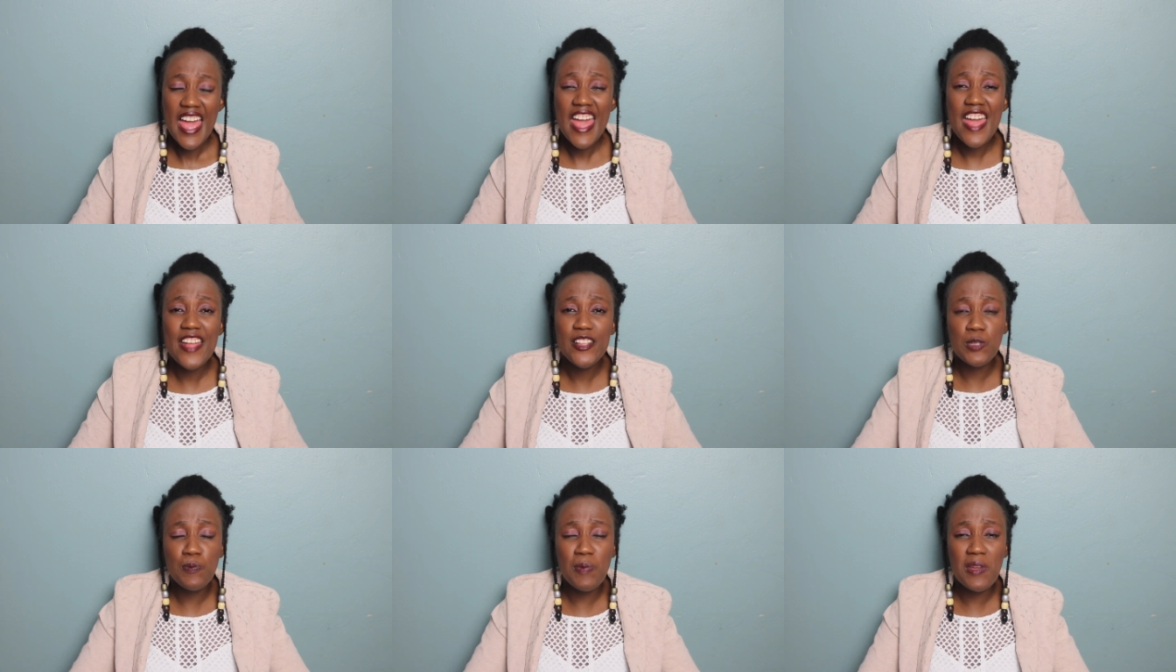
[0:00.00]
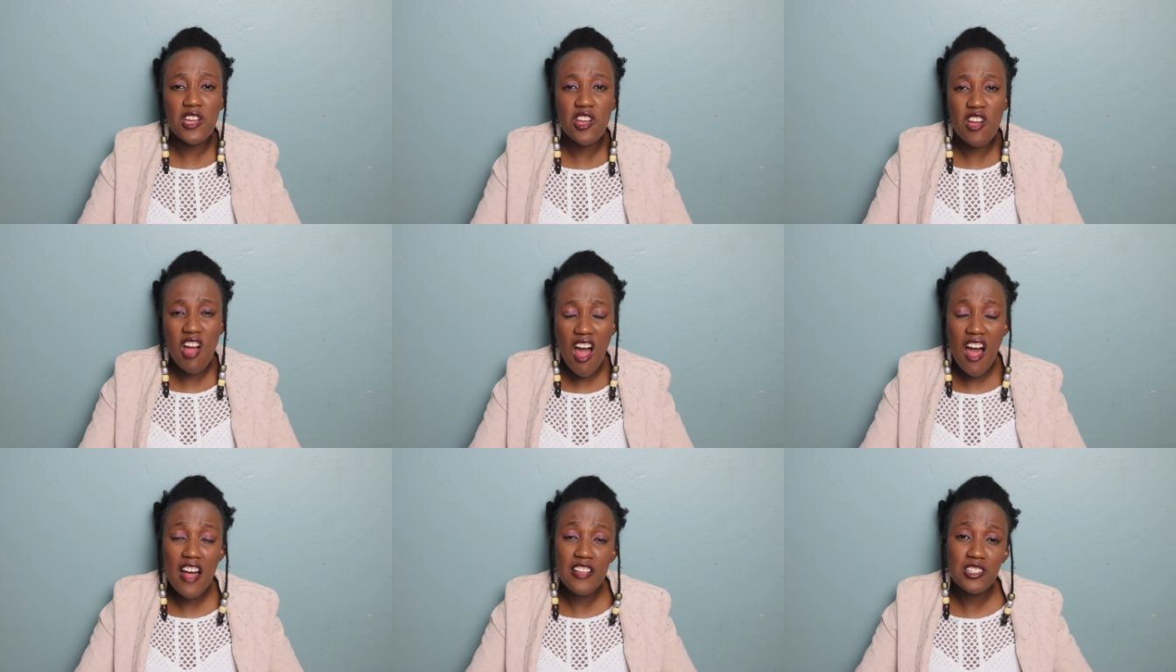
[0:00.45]
It's
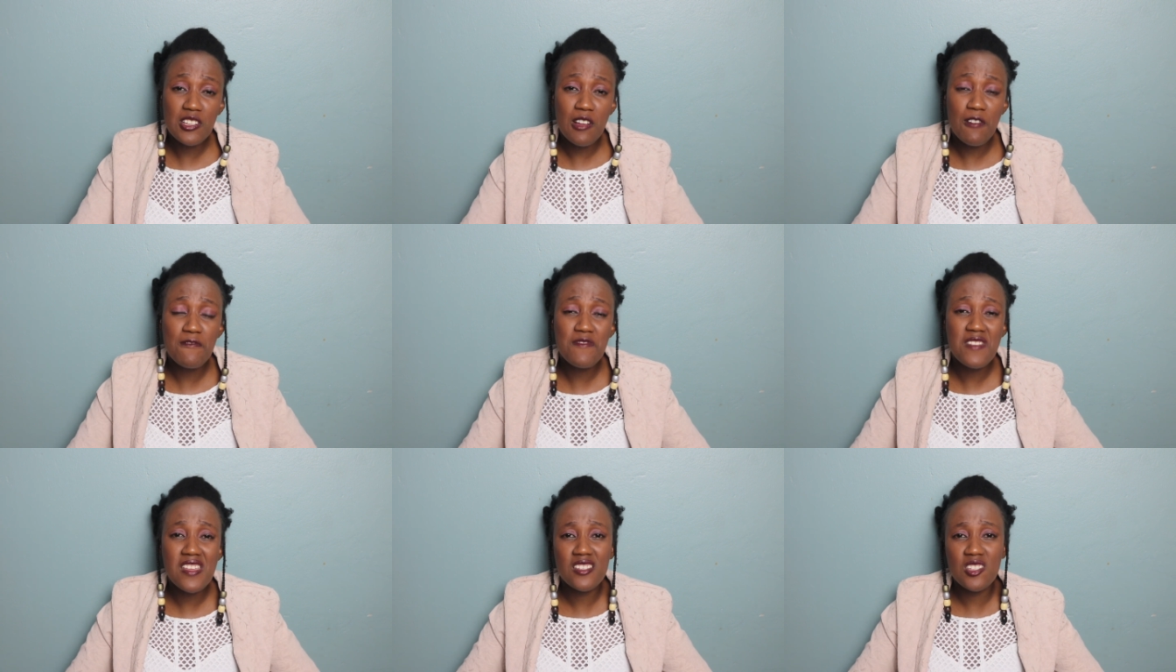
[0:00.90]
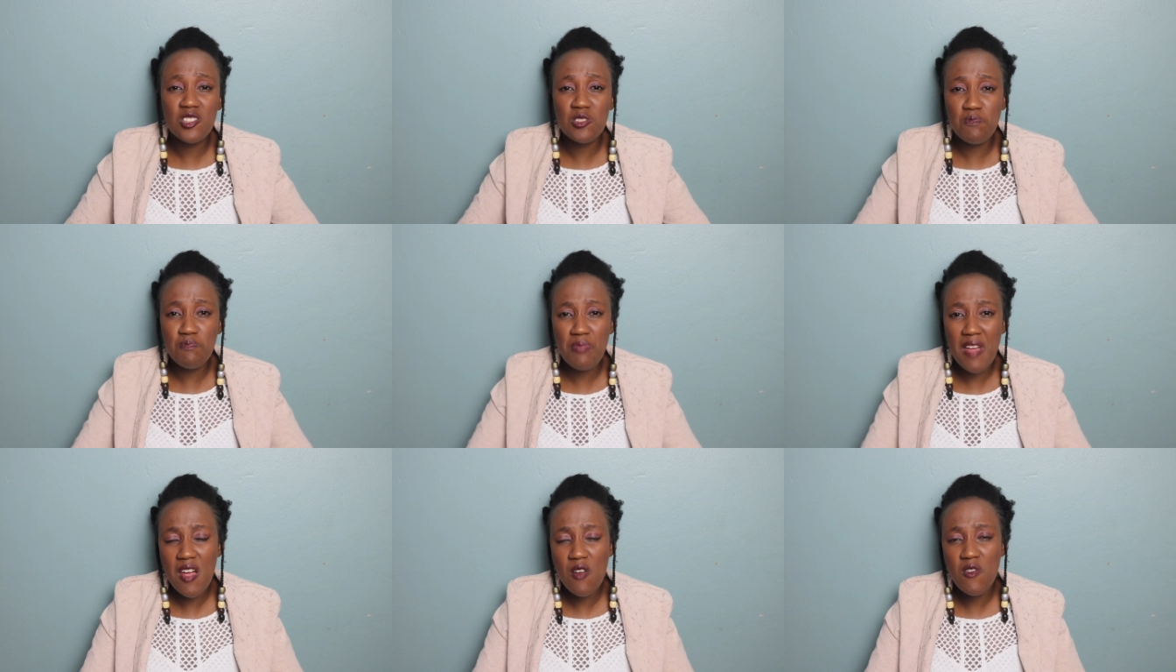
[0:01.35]
because of the
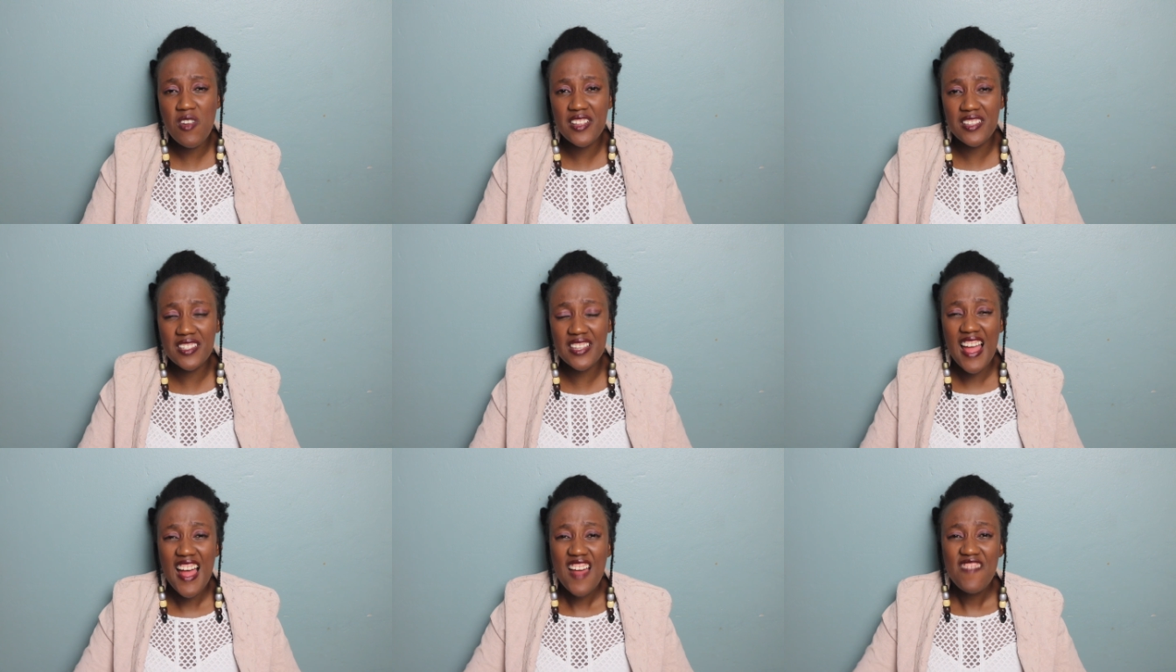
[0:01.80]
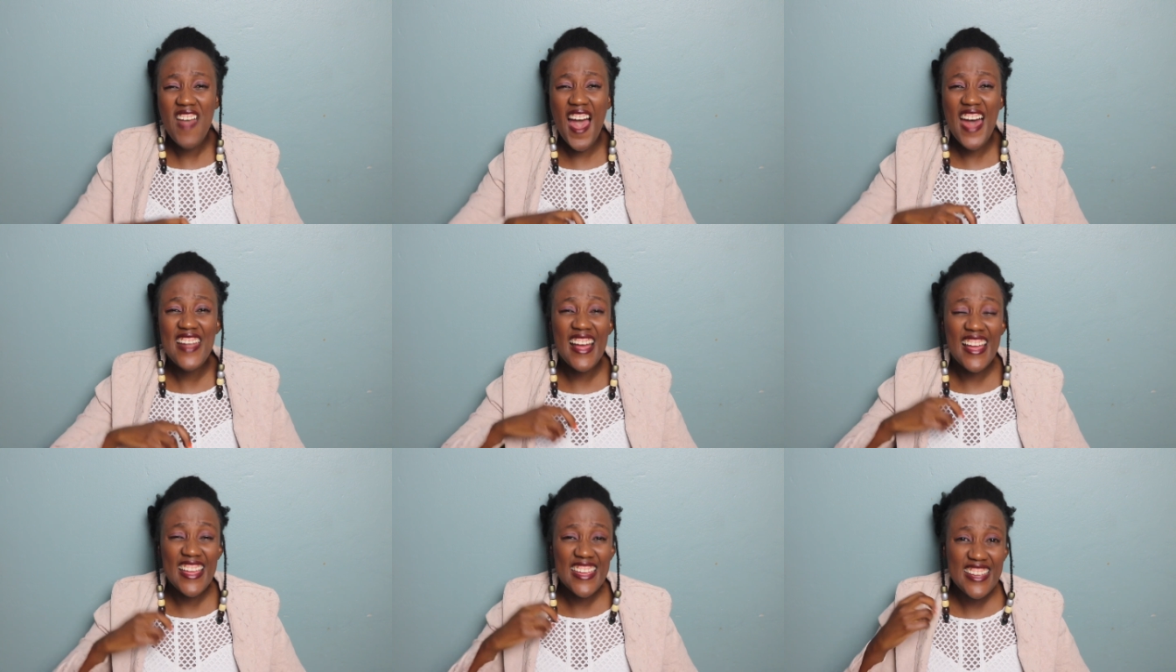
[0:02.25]
spirits
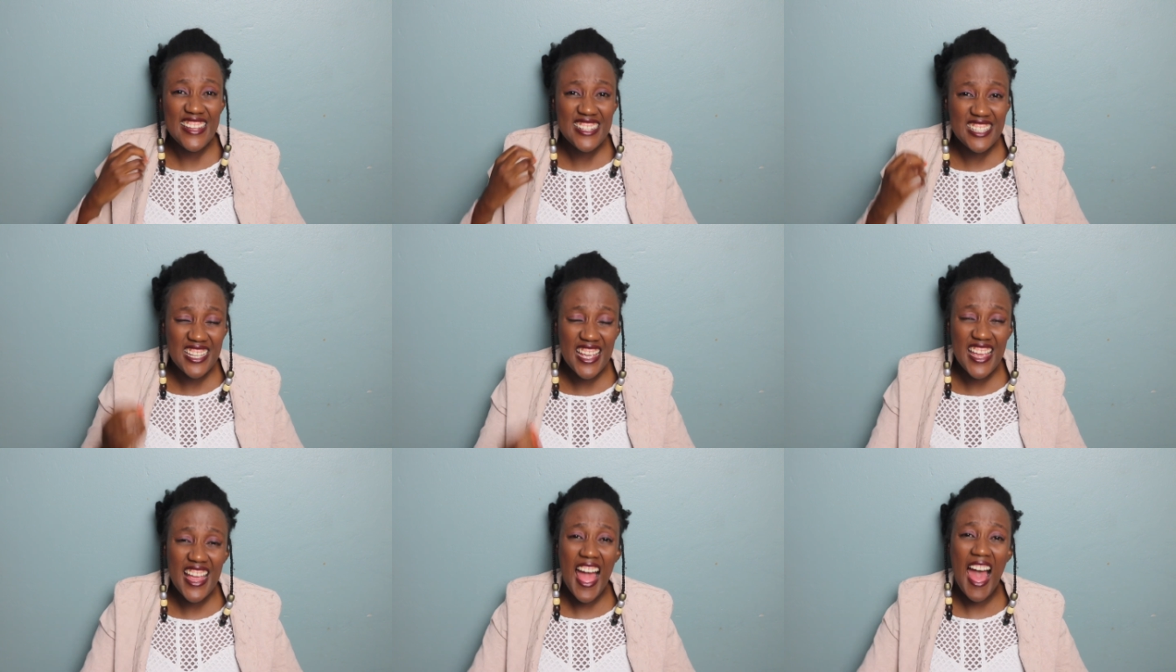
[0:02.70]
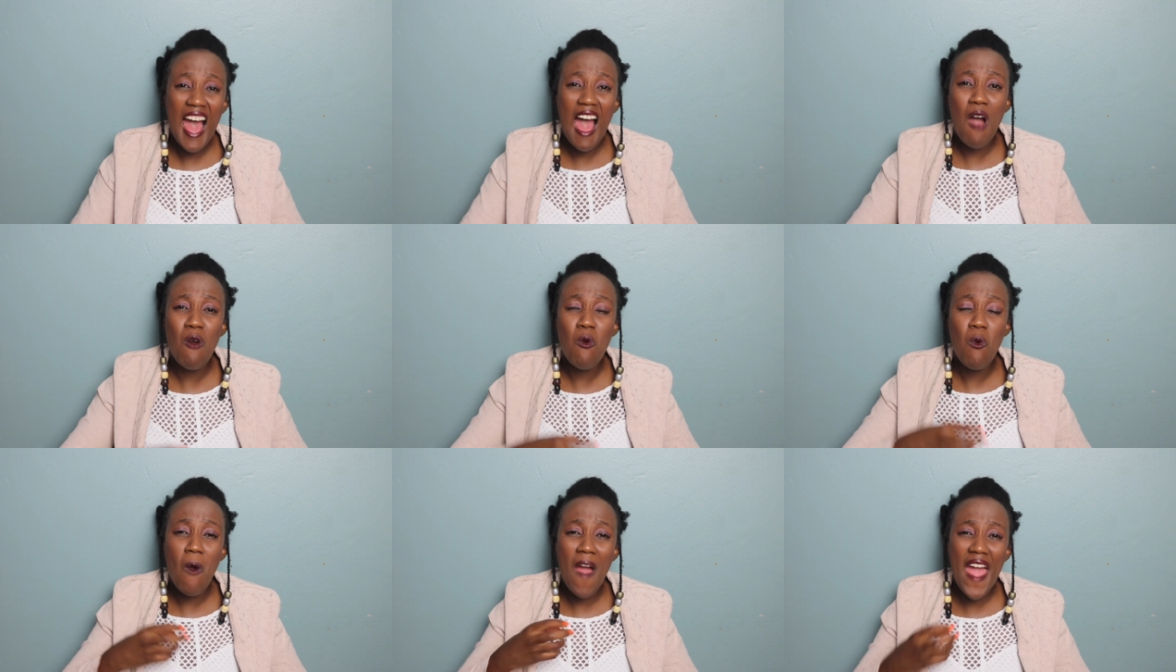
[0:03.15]
that are eating
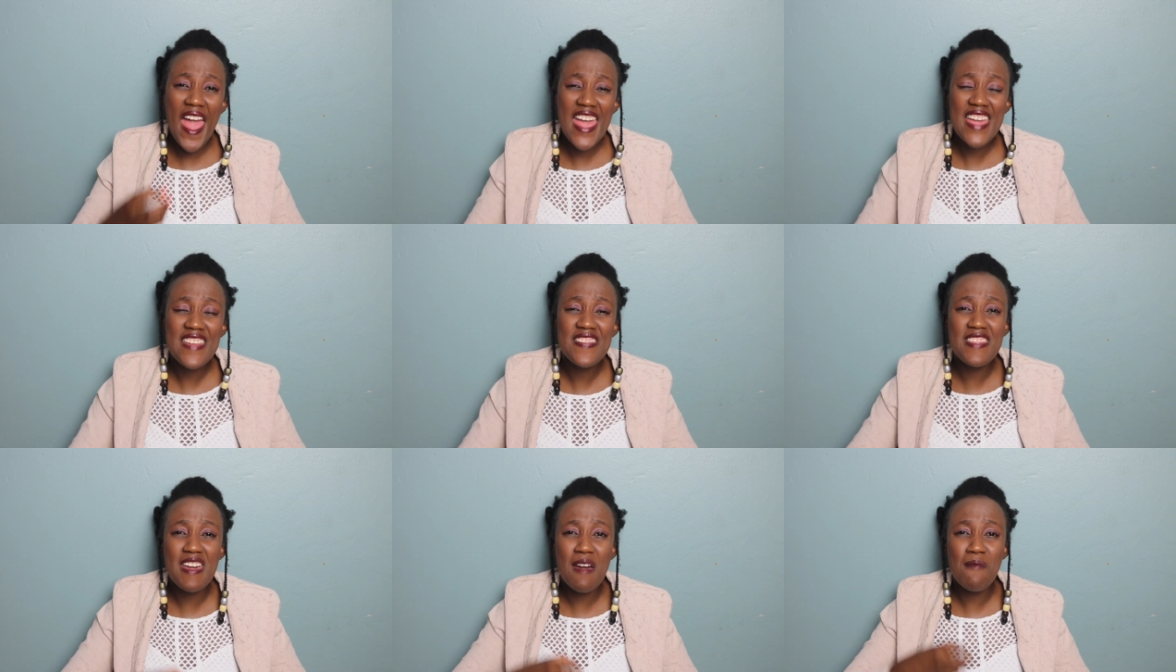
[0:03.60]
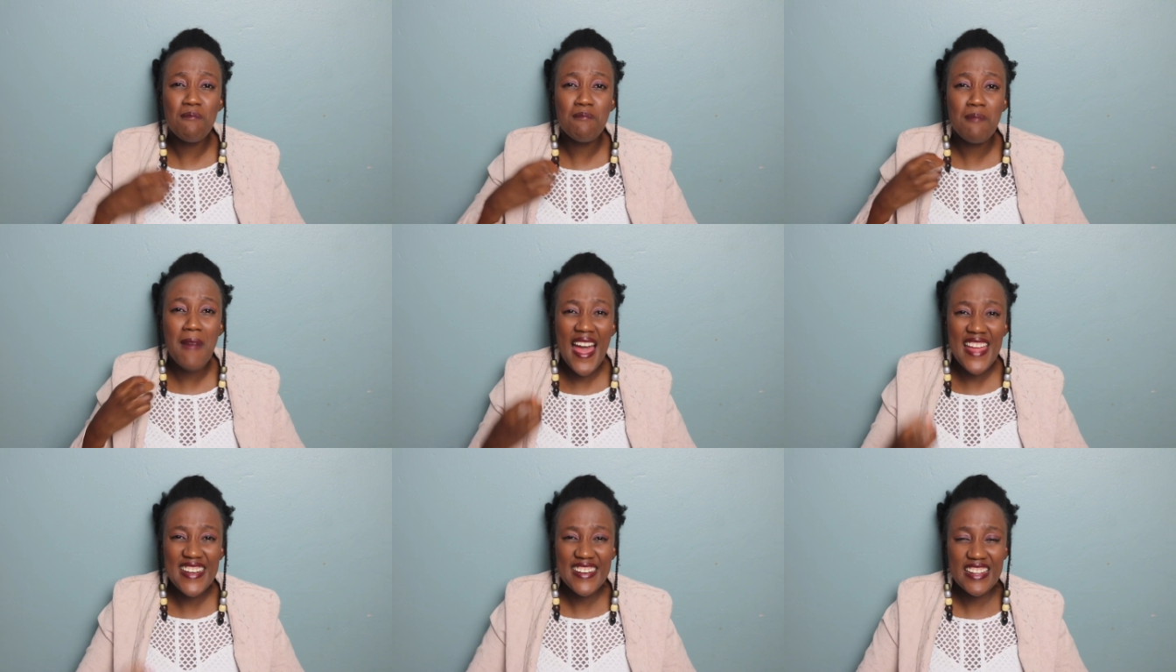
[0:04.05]
away the
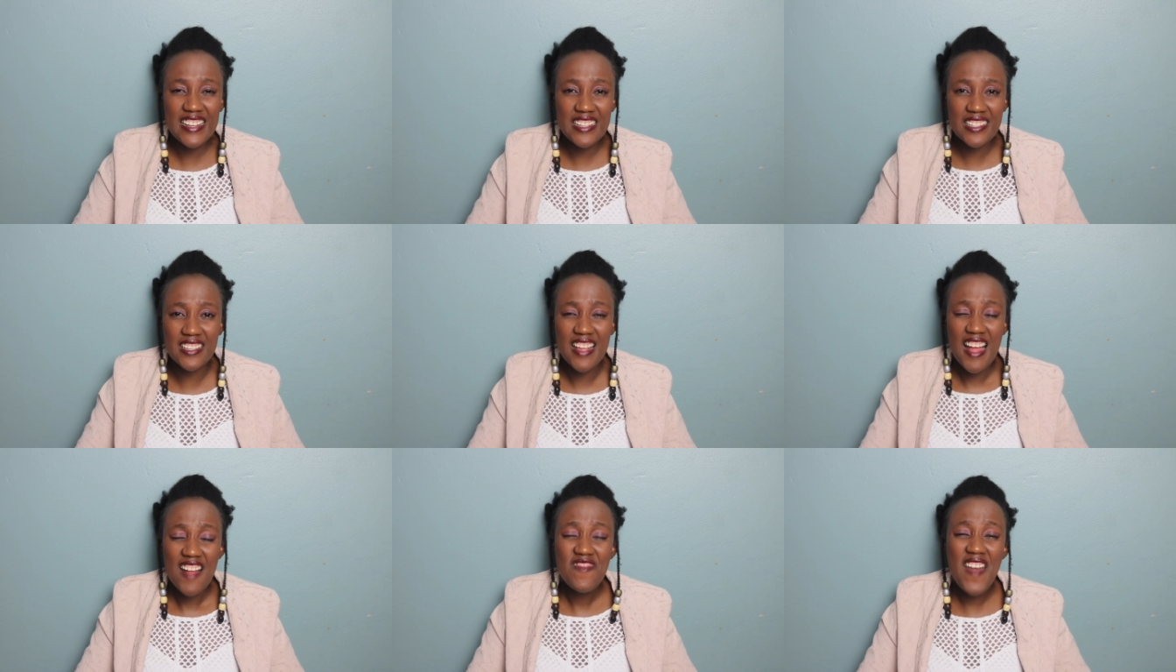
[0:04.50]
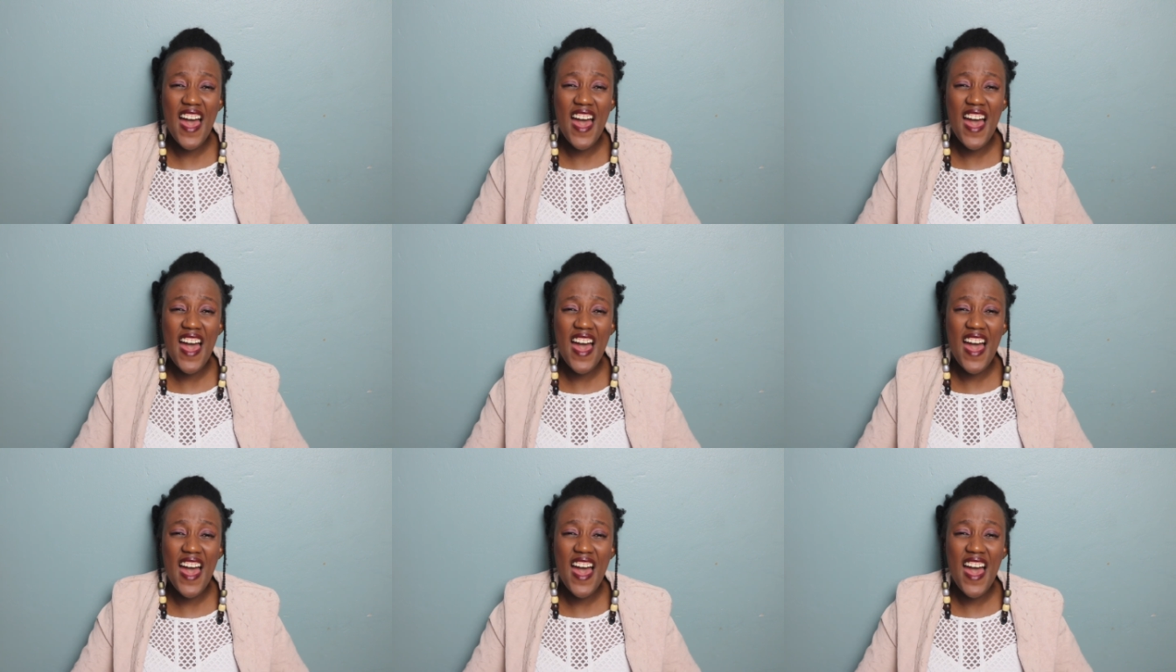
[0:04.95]
monies,